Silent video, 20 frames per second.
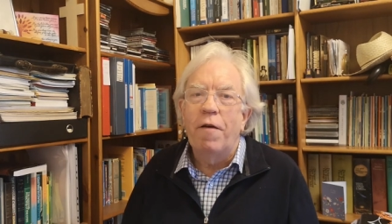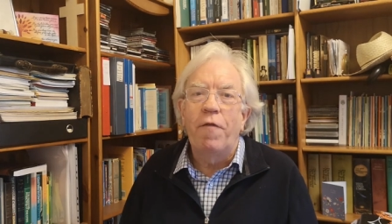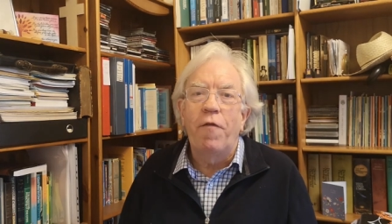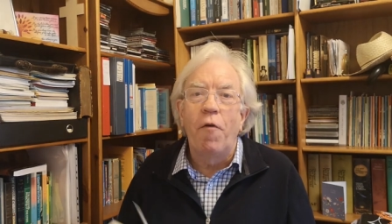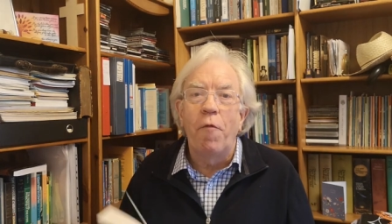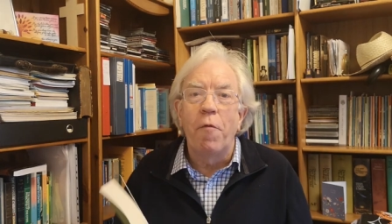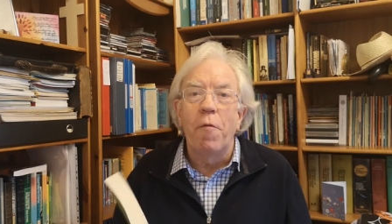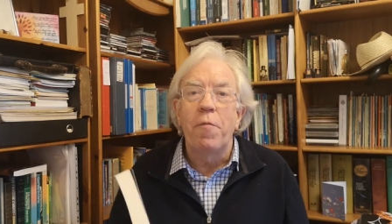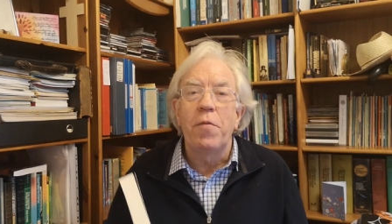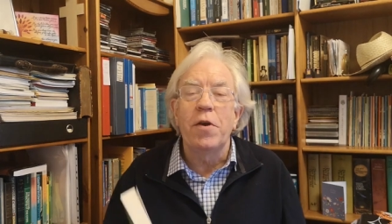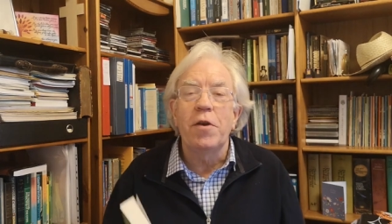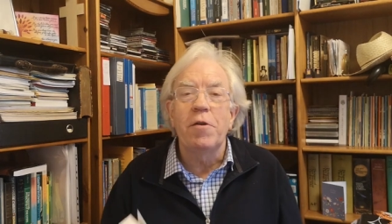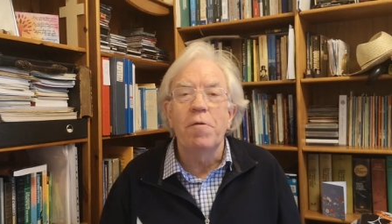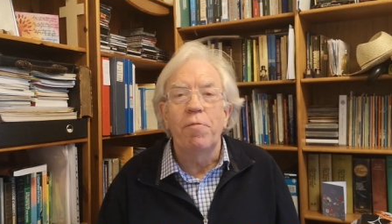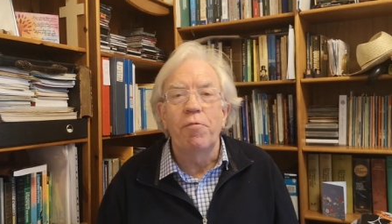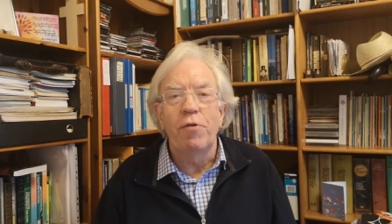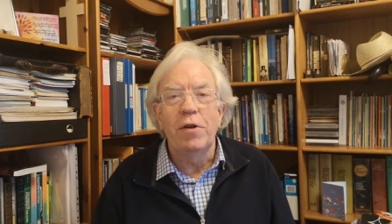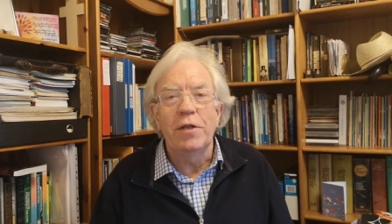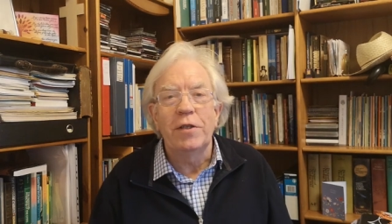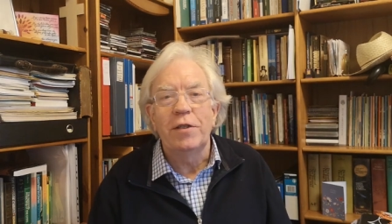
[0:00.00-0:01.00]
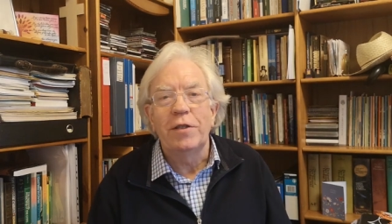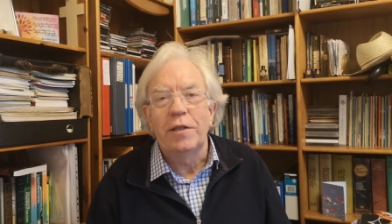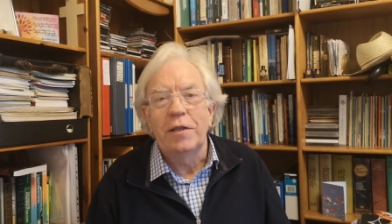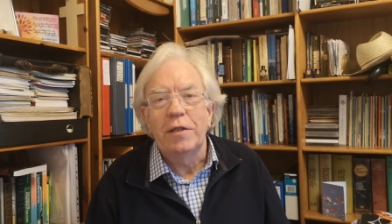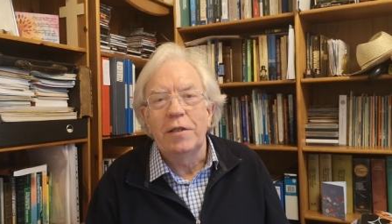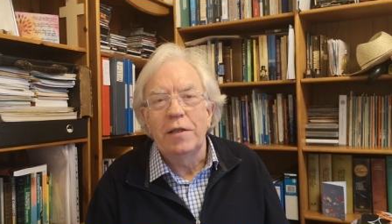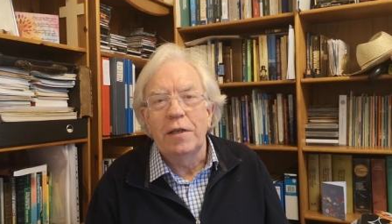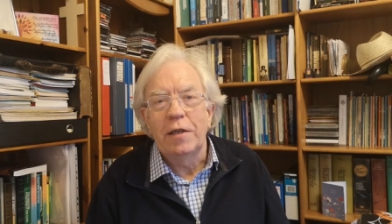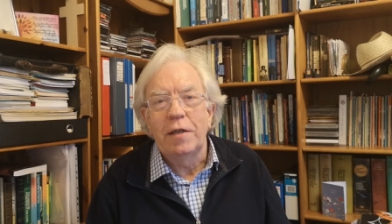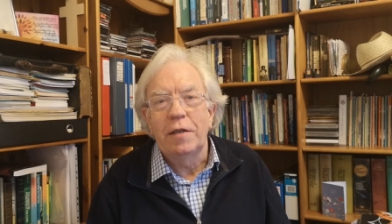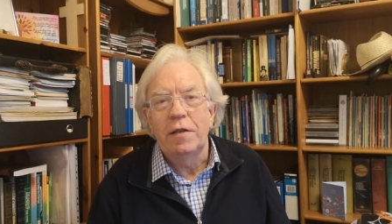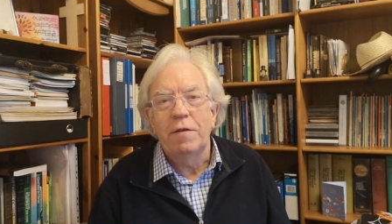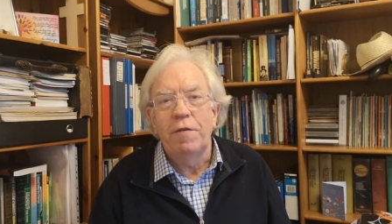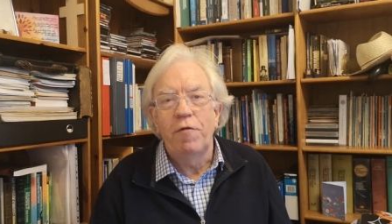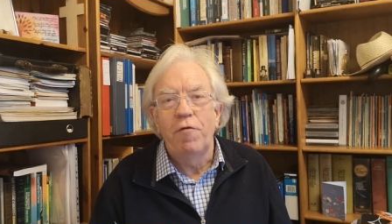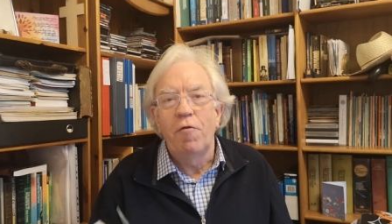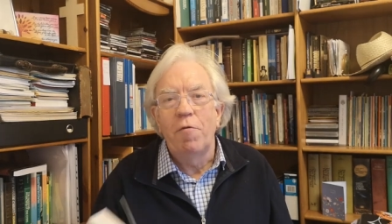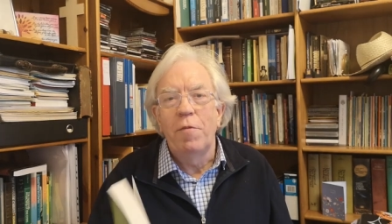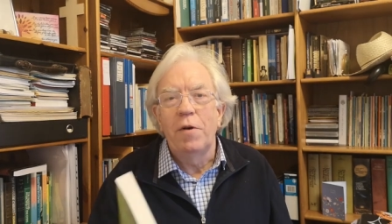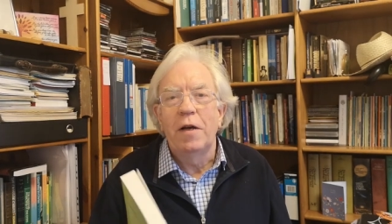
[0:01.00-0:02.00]
former BU president and
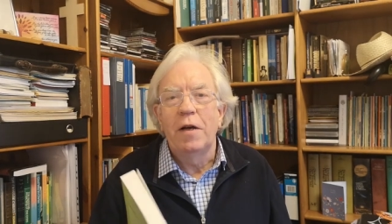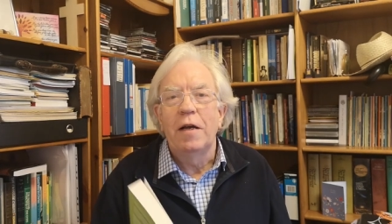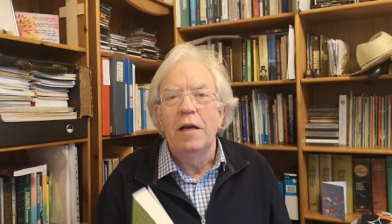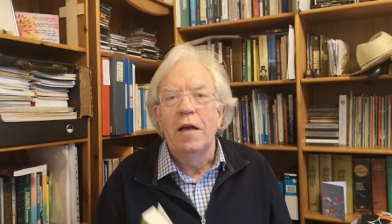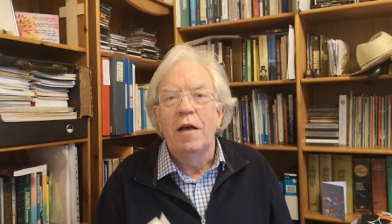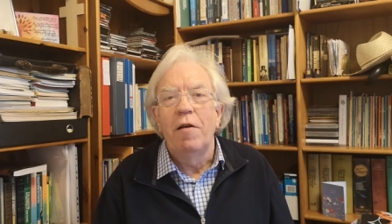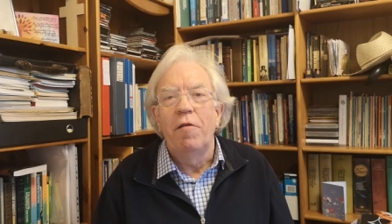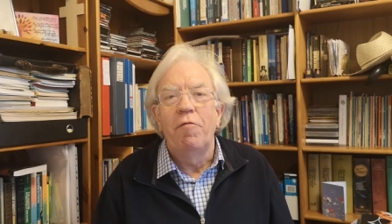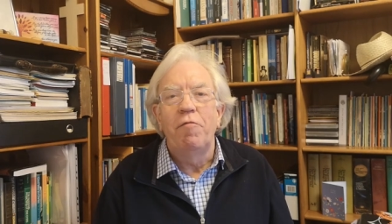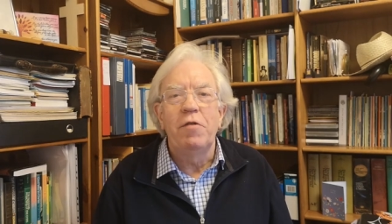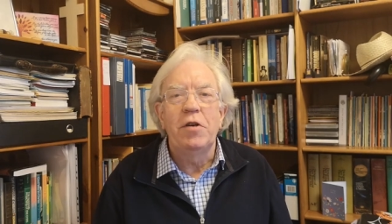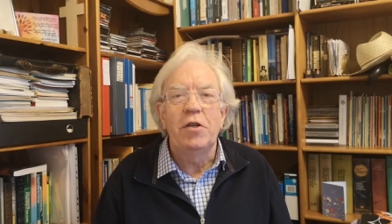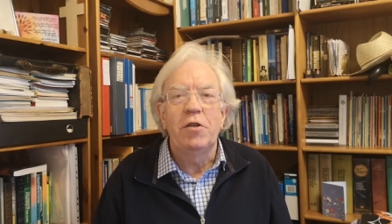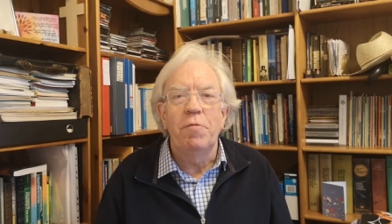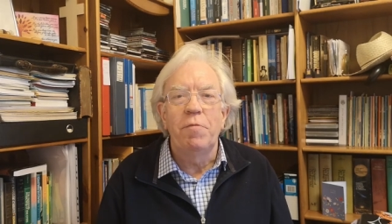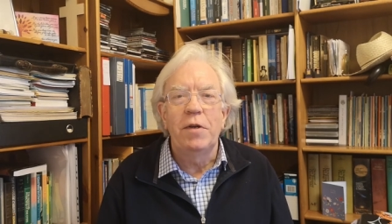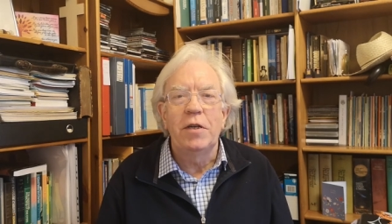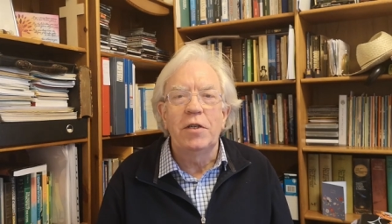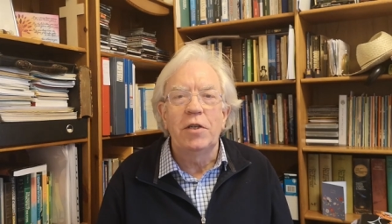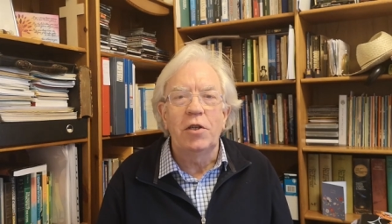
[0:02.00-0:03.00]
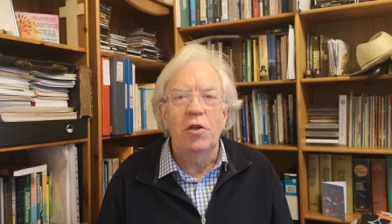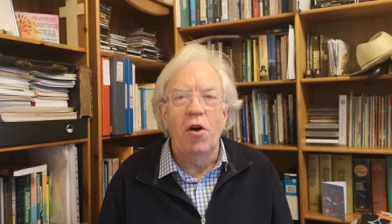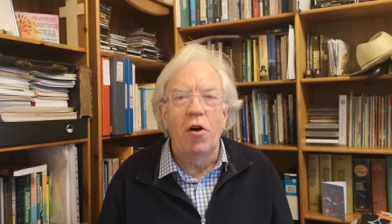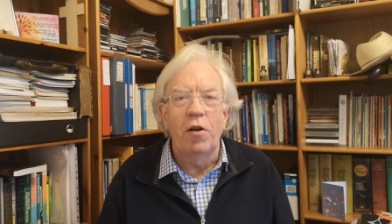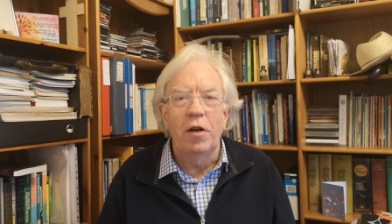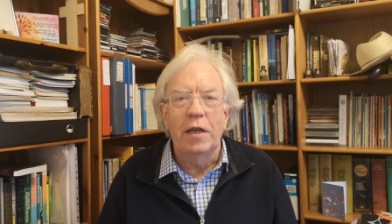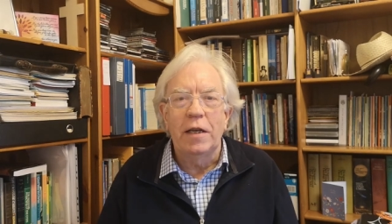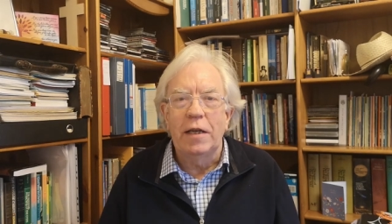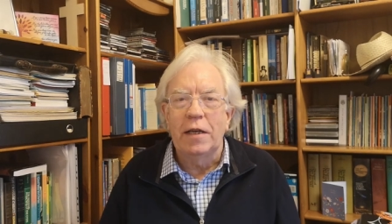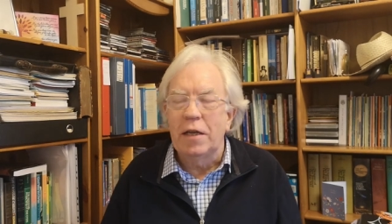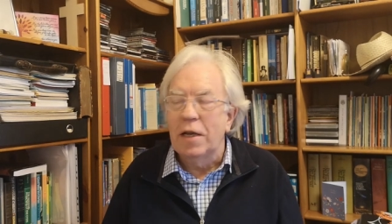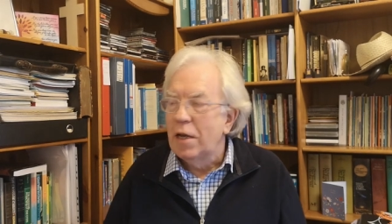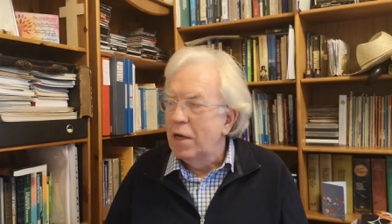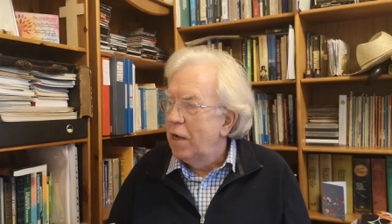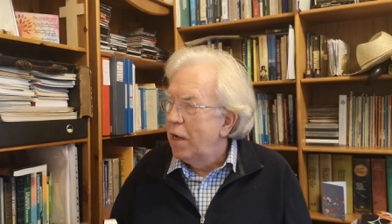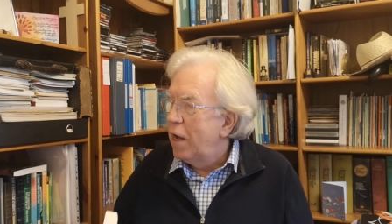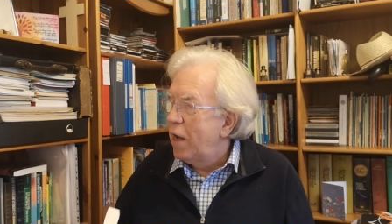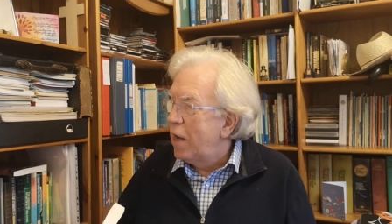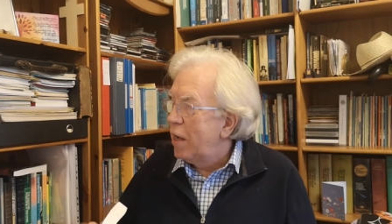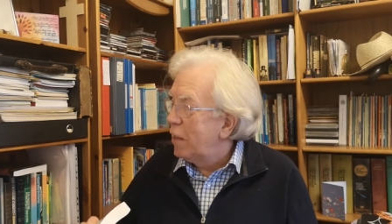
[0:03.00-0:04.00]
former regional minister colleague
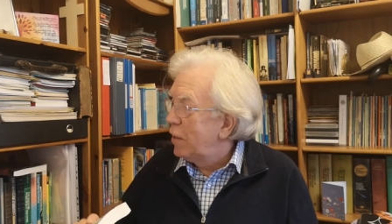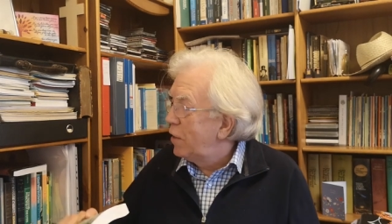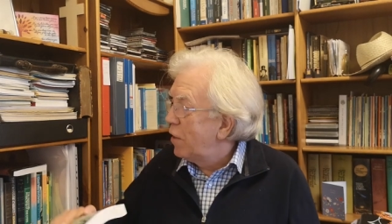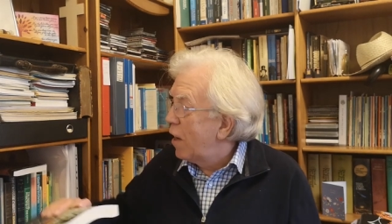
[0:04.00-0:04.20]
uh,